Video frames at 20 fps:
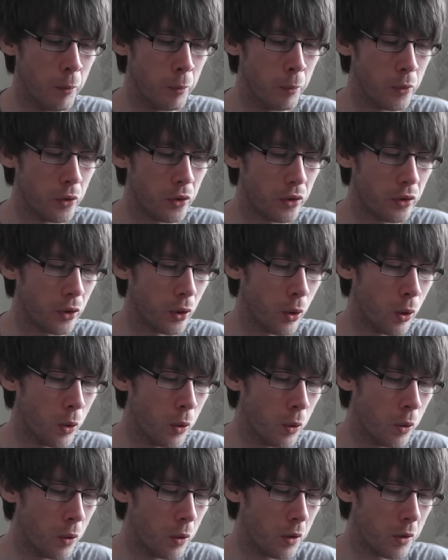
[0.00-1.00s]

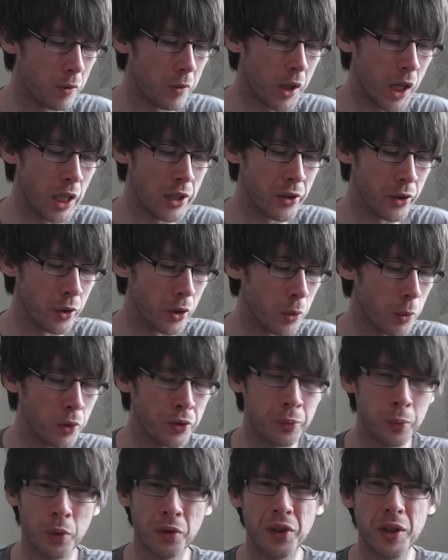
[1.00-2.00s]
So I don't know, we'll
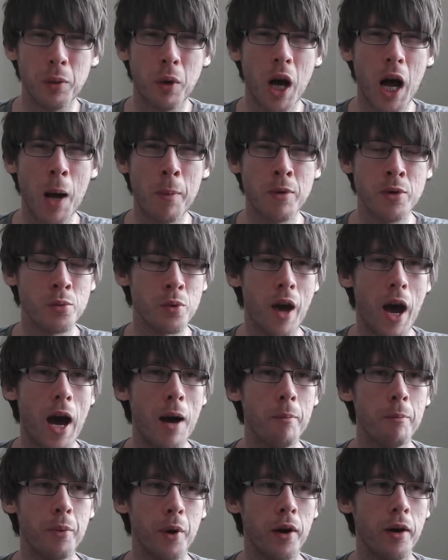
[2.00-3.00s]
see what happens with
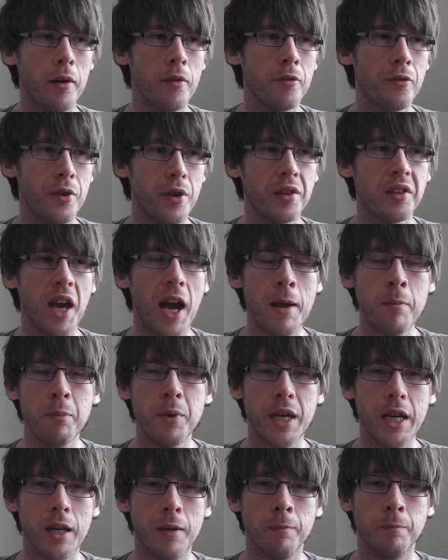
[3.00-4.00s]
that, but for the time
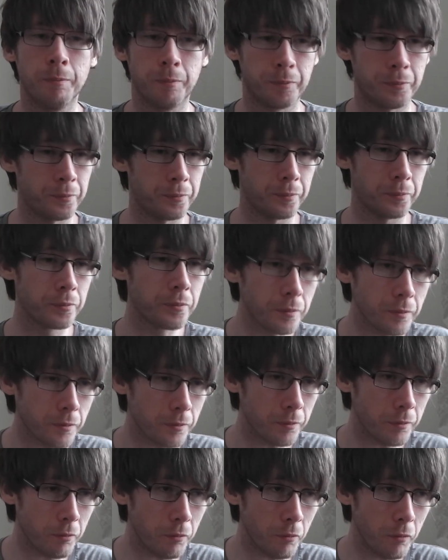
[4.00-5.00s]
being,
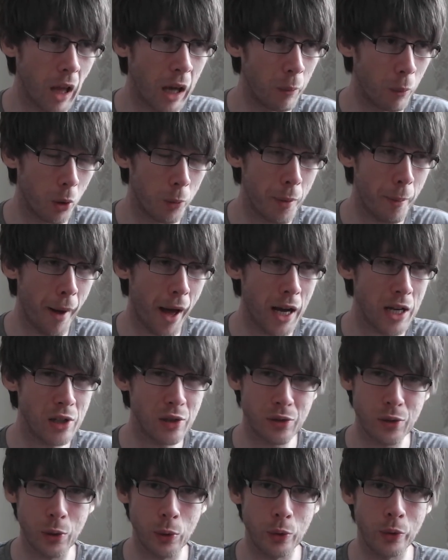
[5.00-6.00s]
I will be back
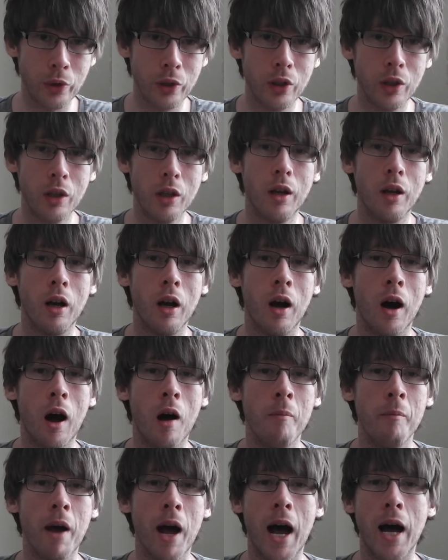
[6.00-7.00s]
soon,
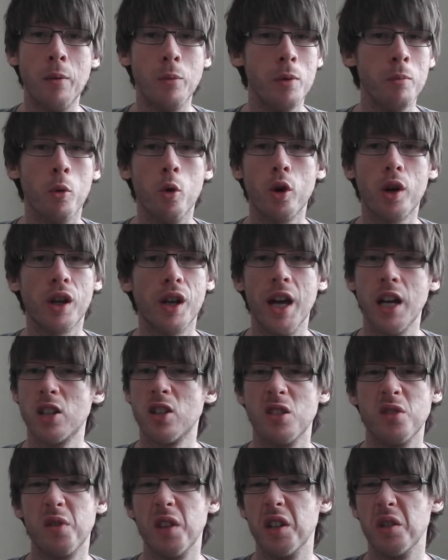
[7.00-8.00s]
and with more
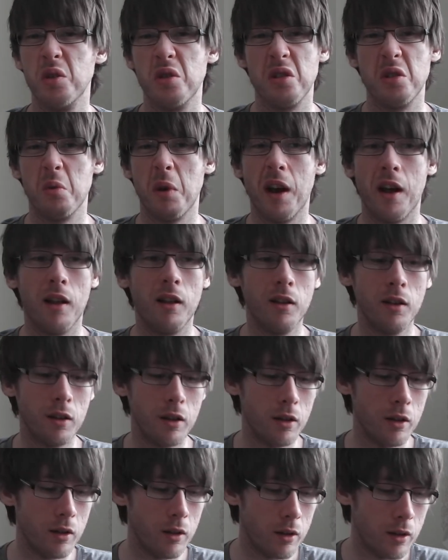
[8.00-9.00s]
collections videos as well.
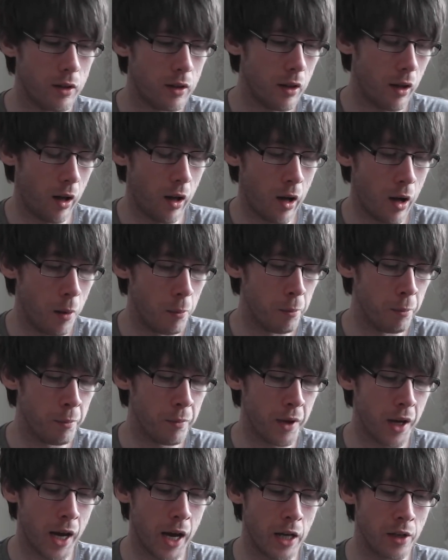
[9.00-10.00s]

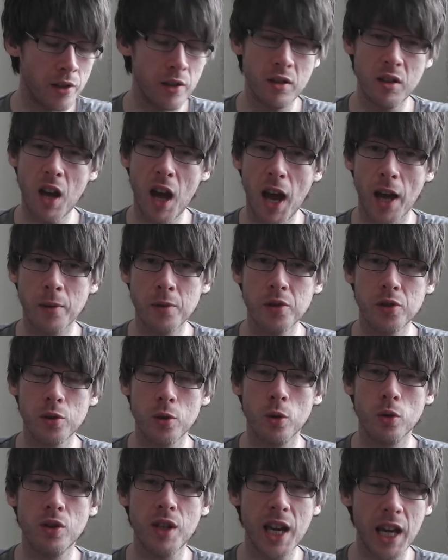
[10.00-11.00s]
And yeah,
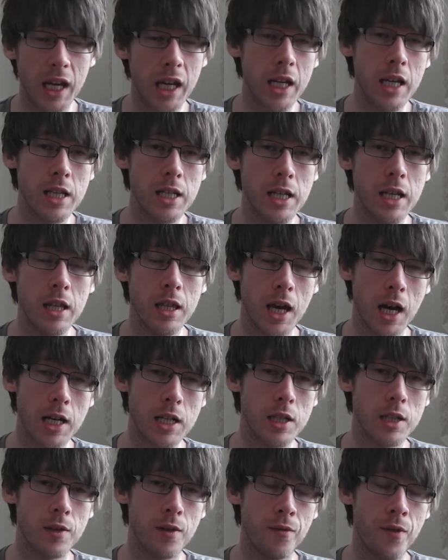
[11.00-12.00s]
so take it easy,
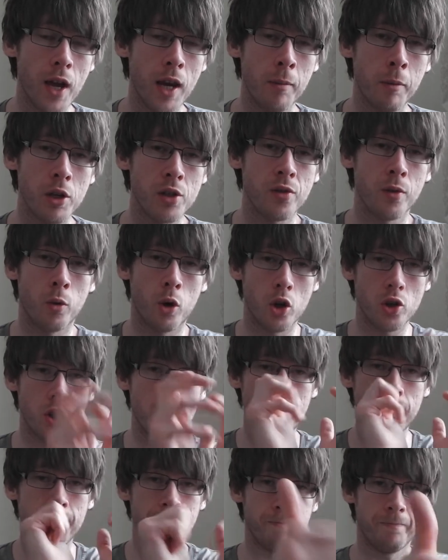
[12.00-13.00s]
thanks very much for
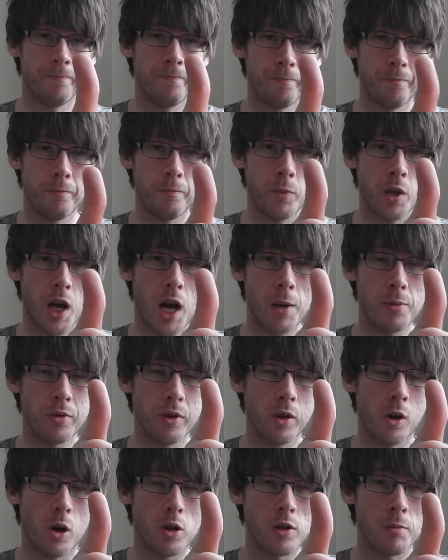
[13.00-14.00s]
watching, you're
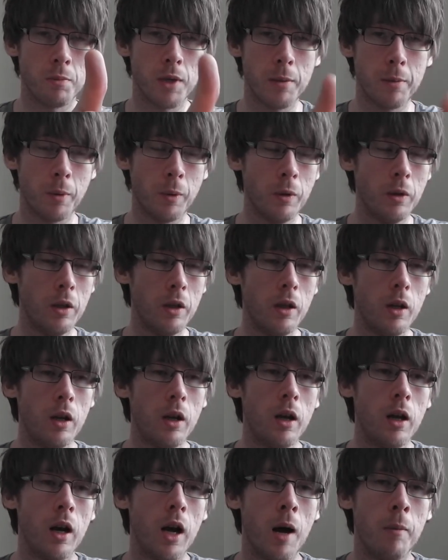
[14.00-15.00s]
absolutely awesome people,
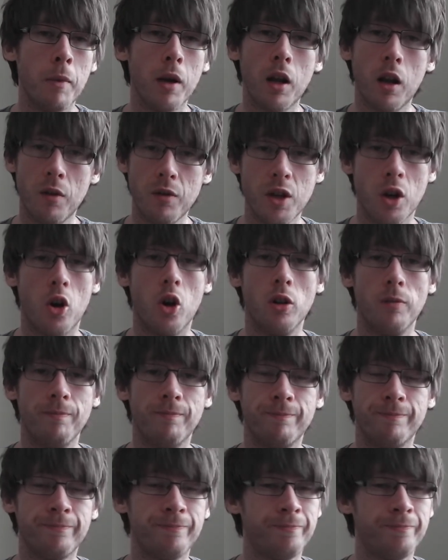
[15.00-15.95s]
I love you all,